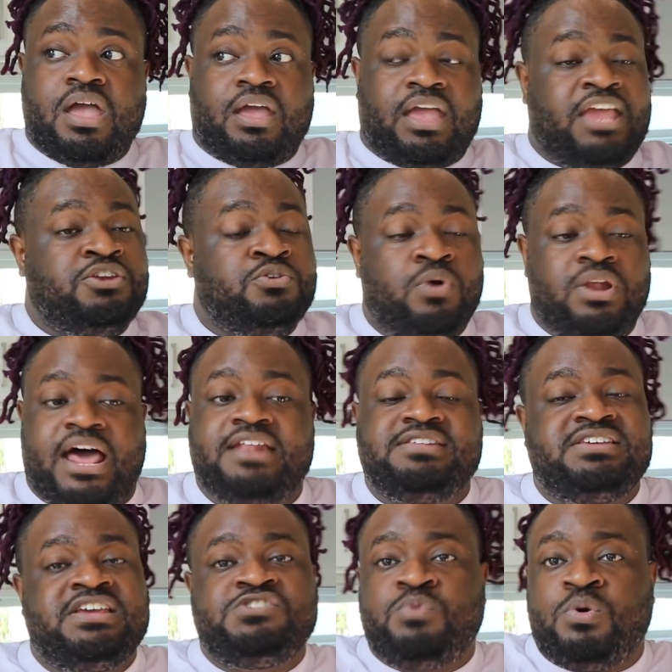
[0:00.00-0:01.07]
he do a lot of
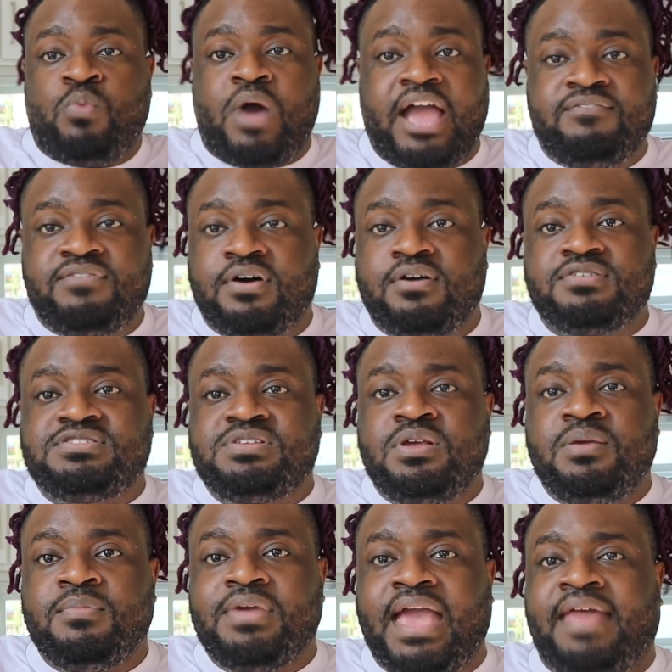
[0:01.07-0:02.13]
scenes with white folks.
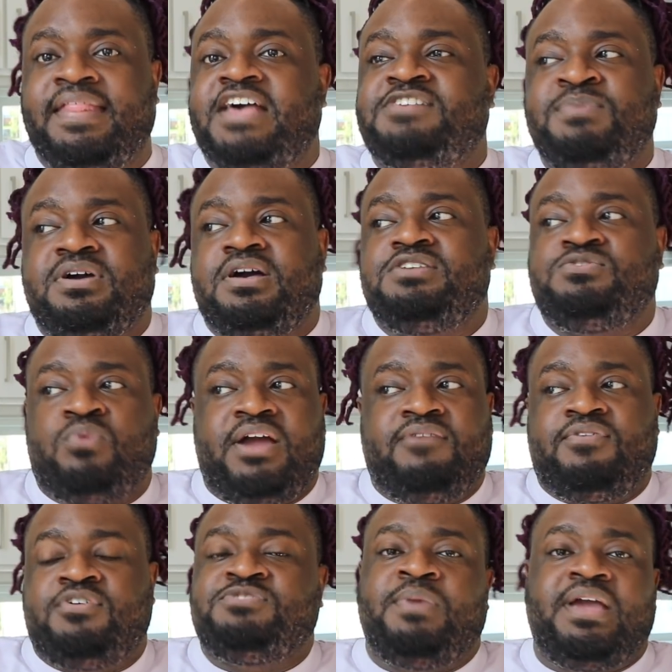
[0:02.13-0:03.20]
And that's because white
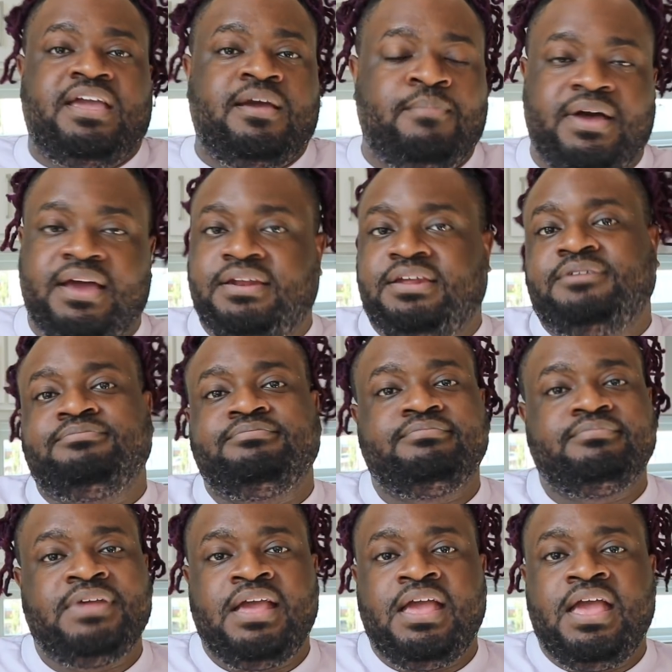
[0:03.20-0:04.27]
folks make him money.
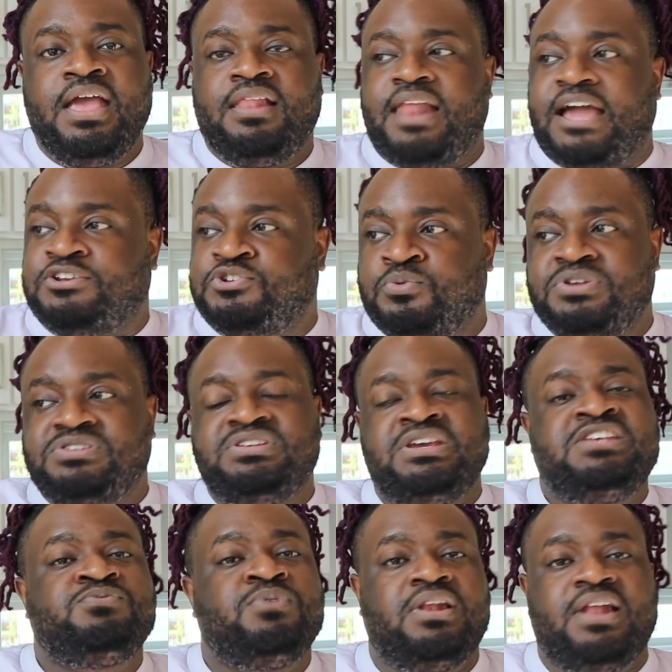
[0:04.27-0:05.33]
Like, doing
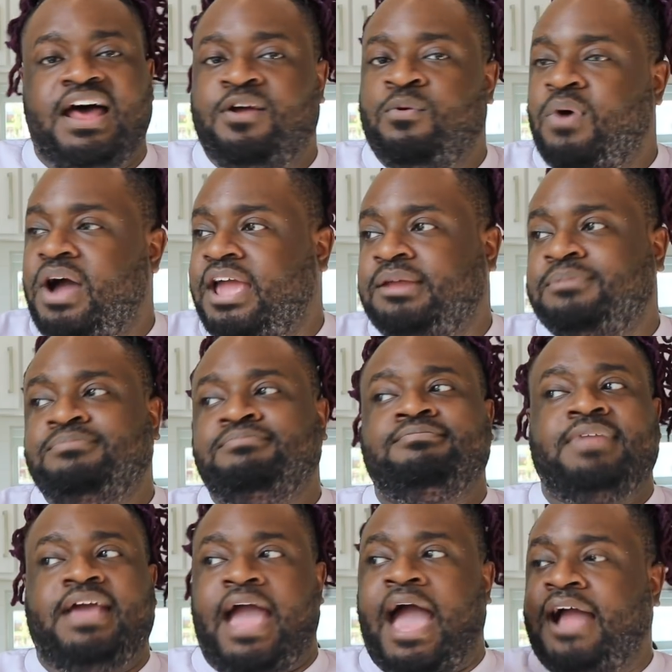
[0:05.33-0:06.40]
scenes with a lot of white
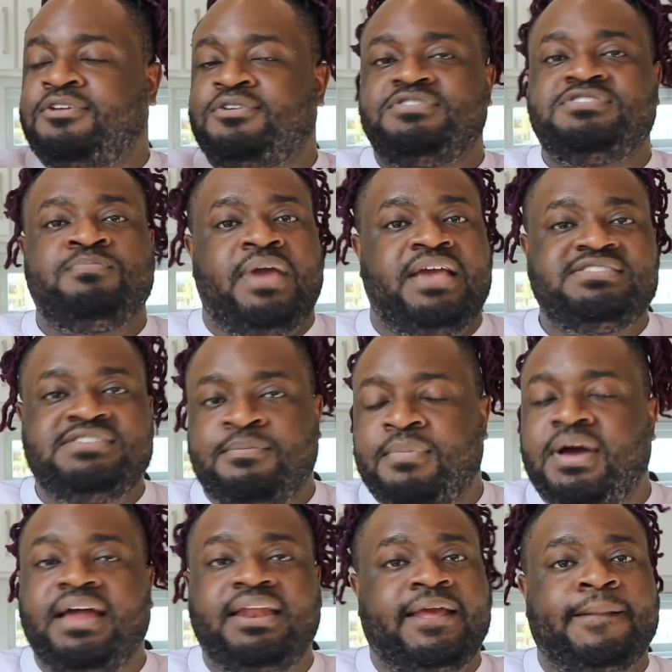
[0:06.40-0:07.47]
actors makes him
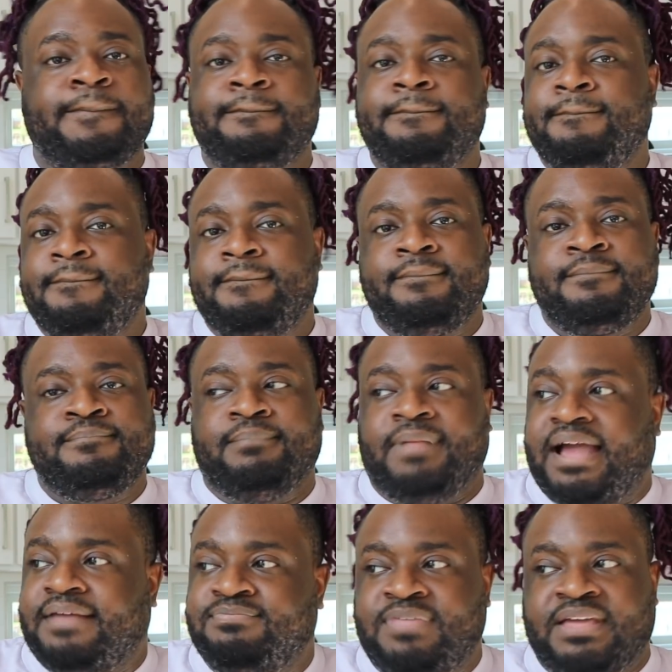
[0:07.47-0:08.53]
money.
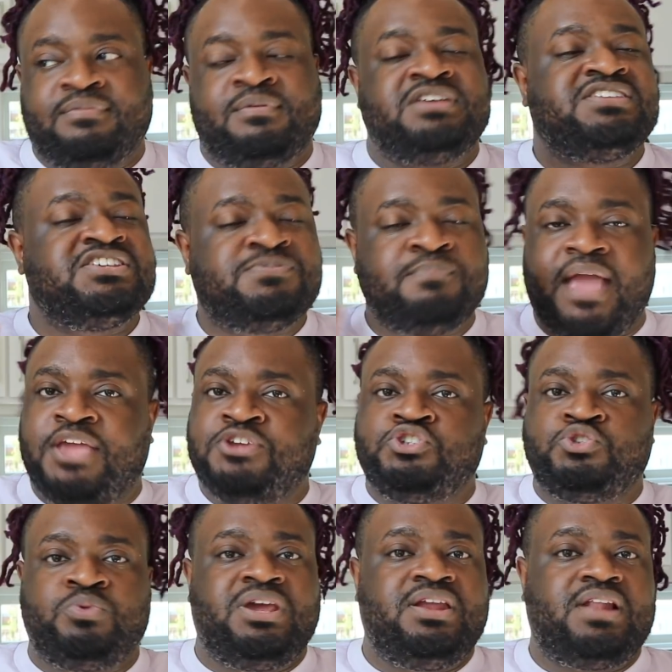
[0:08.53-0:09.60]
Like, because it's
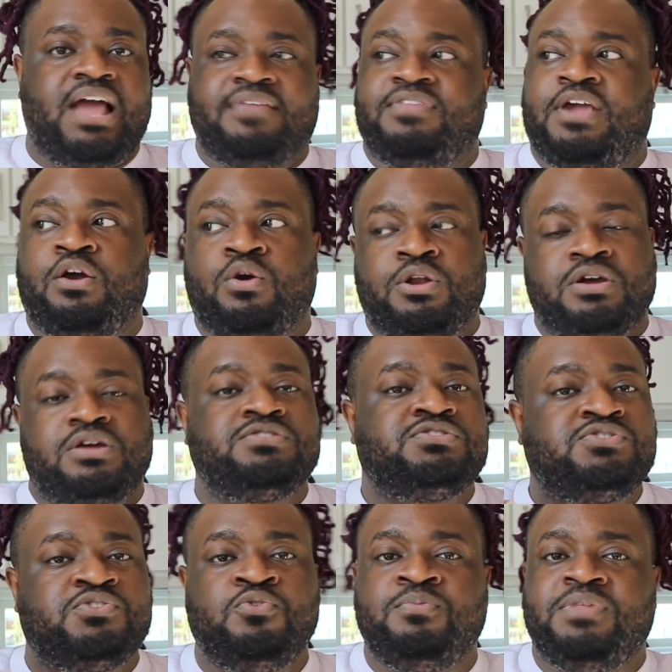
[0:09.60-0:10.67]
mainstream. Like, they're going to
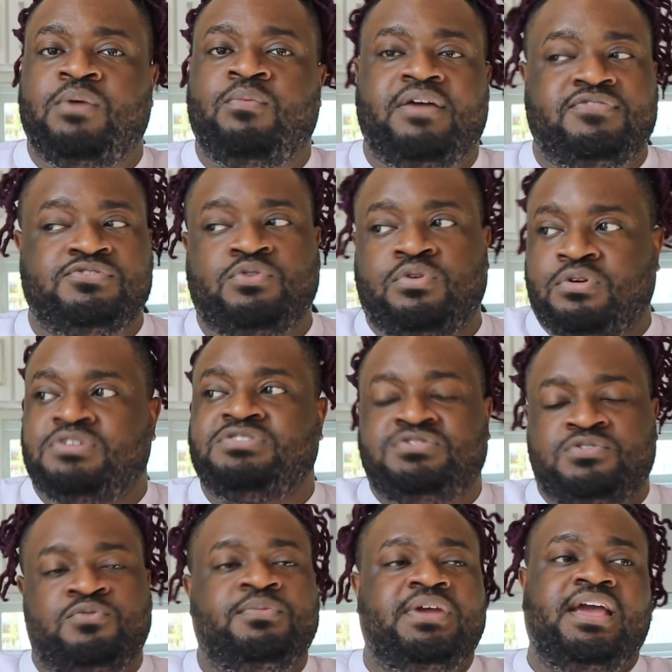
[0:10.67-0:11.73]
consume that. White folks are going to
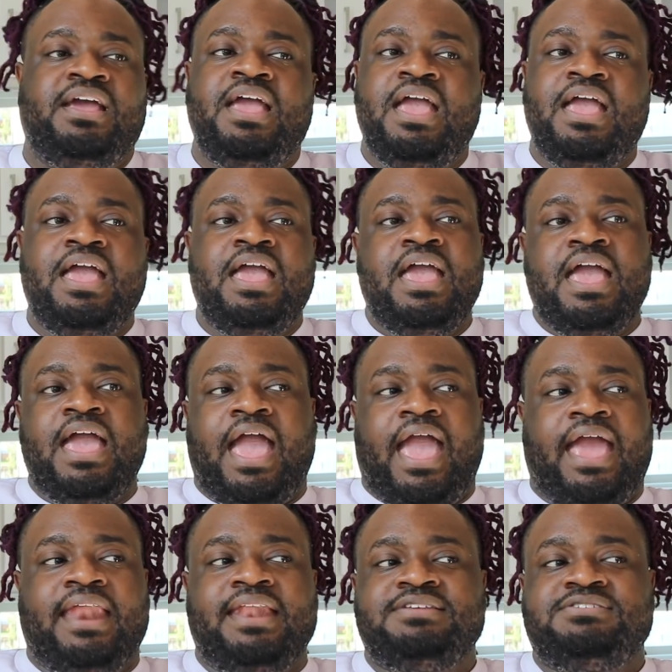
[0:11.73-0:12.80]
consume that.
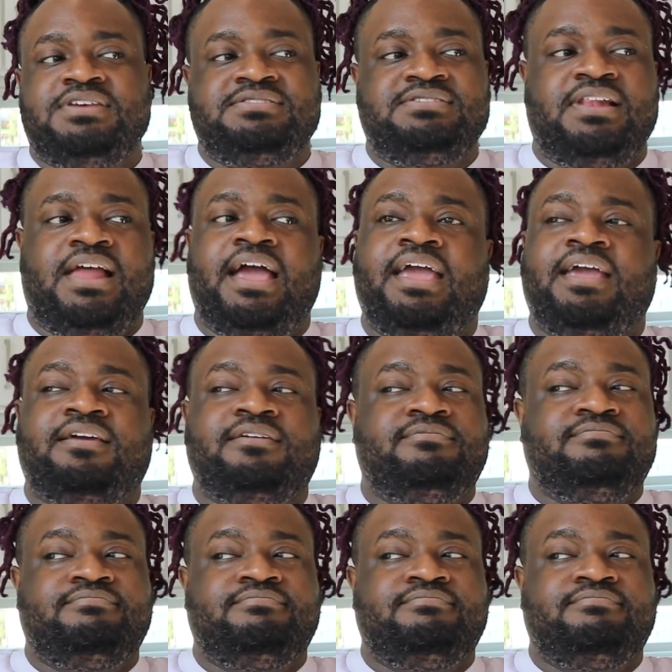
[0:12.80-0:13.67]
And it's just like,